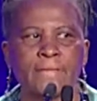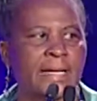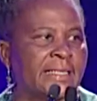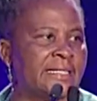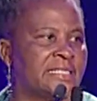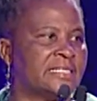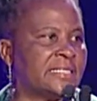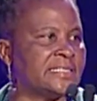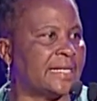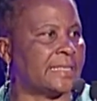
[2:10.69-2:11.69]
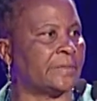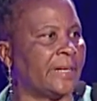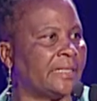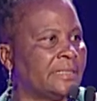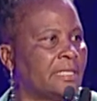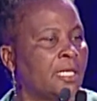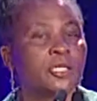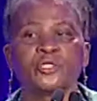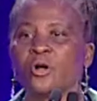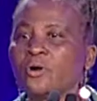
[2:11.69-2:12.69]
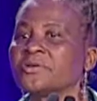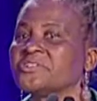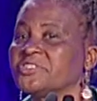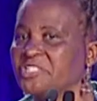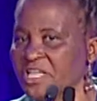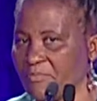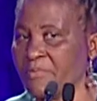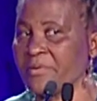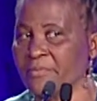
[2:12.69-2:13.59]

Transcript: Ladies and gentlemen, talk is cheap.